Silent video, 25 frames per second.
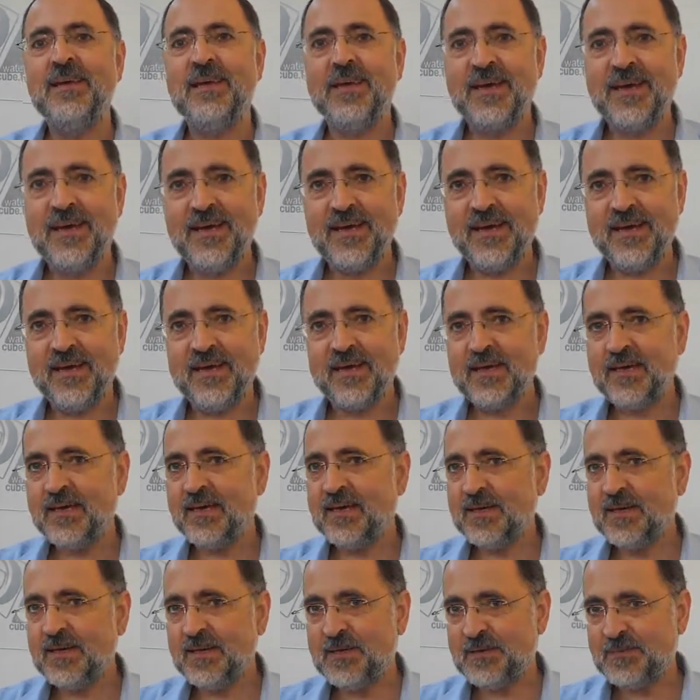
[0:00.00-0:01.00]

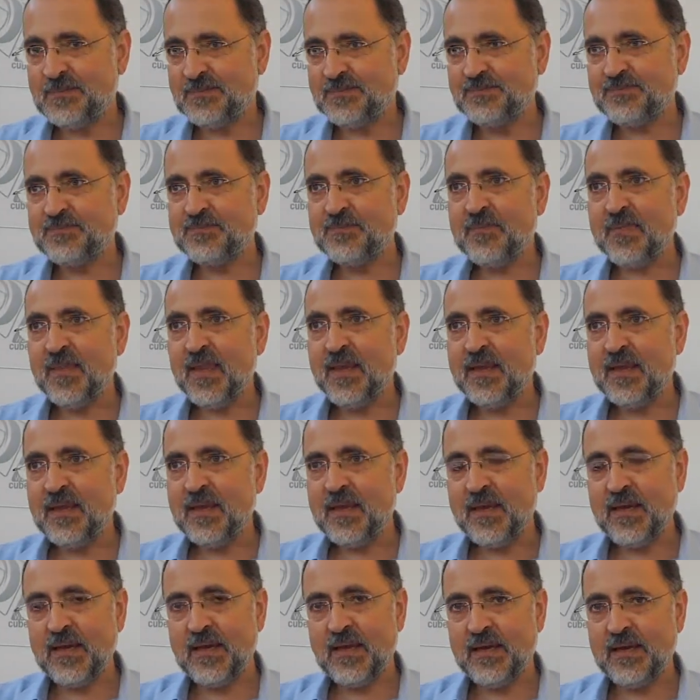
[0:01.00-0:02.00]
um,
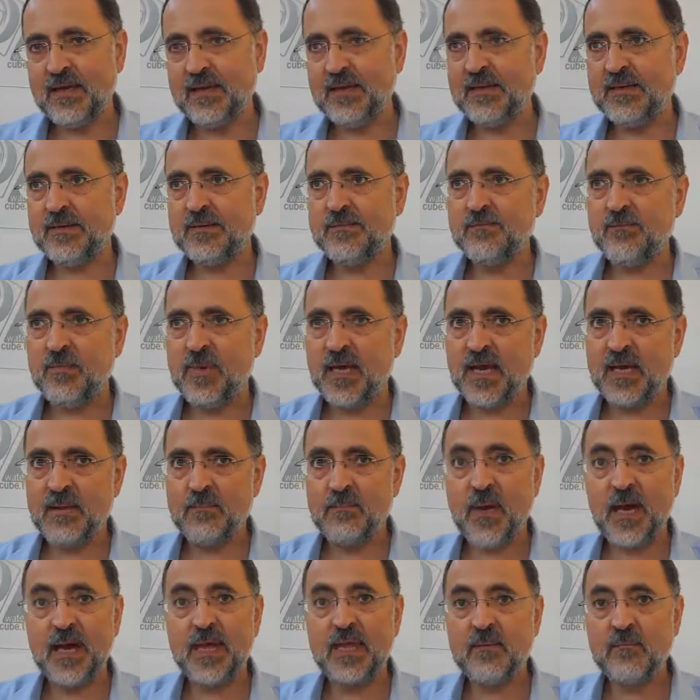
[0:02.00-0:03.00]
uh, by,
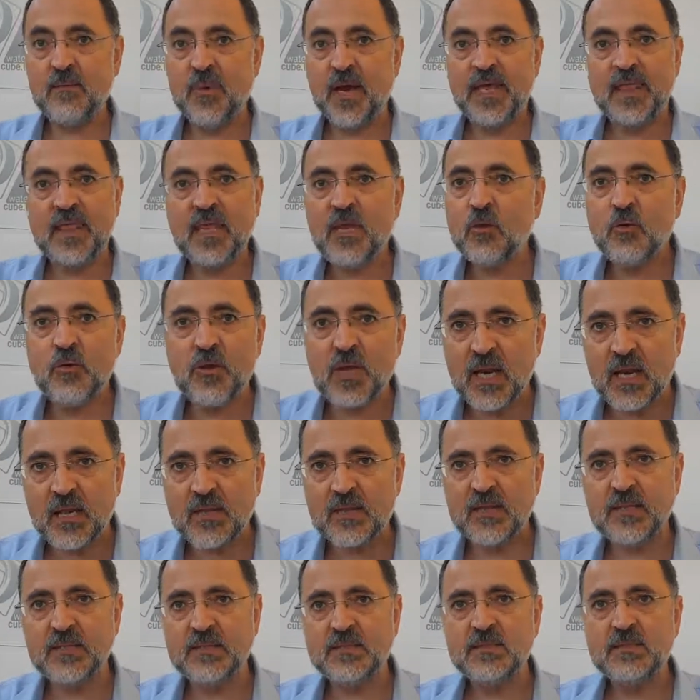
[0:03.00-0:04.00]
by, by the
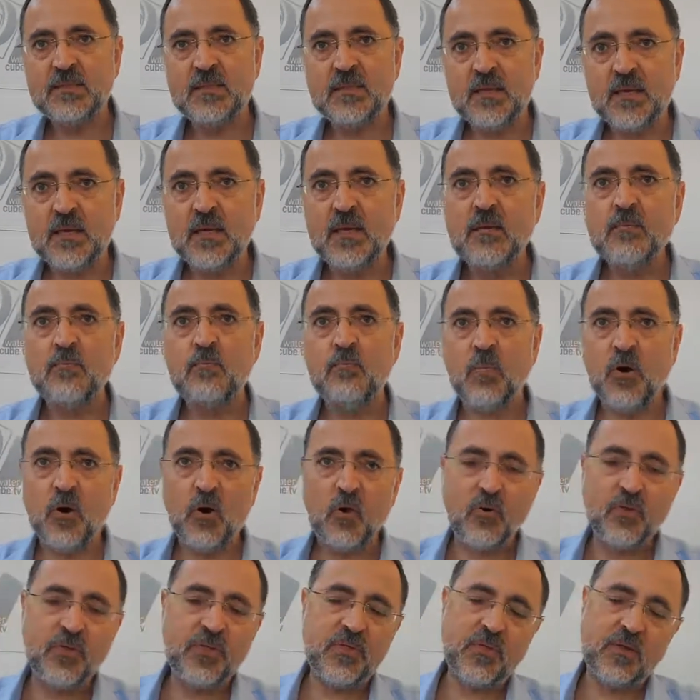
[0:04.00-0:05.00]
utilities, mm-hmm.
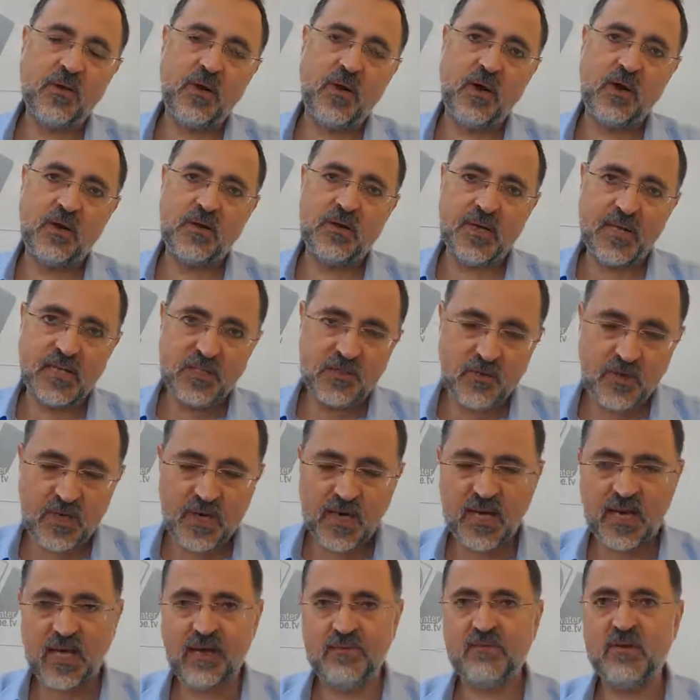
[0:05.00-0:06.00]
both on regional
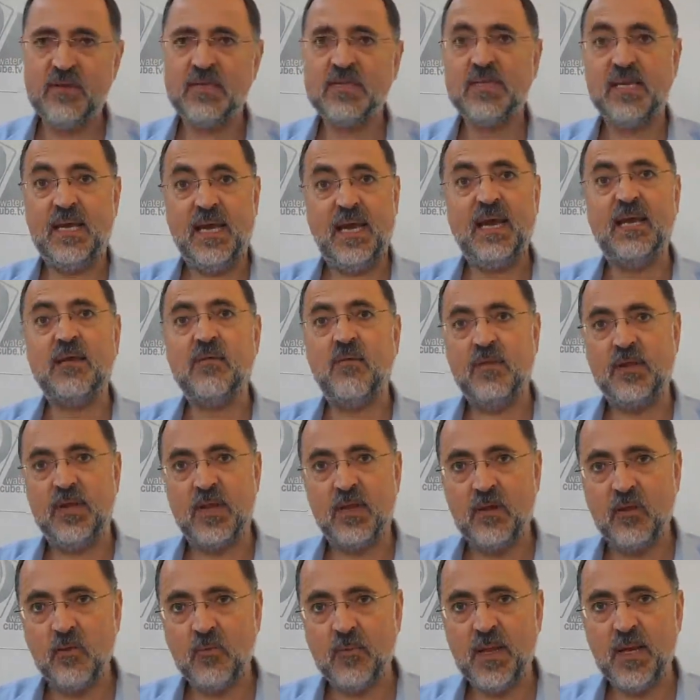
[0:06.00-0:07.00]
levels and on the
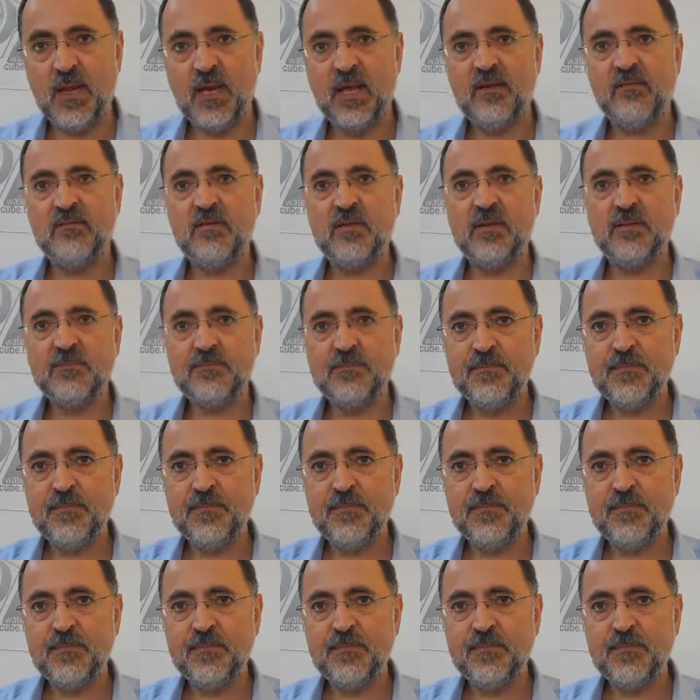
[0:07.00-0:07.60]
global level.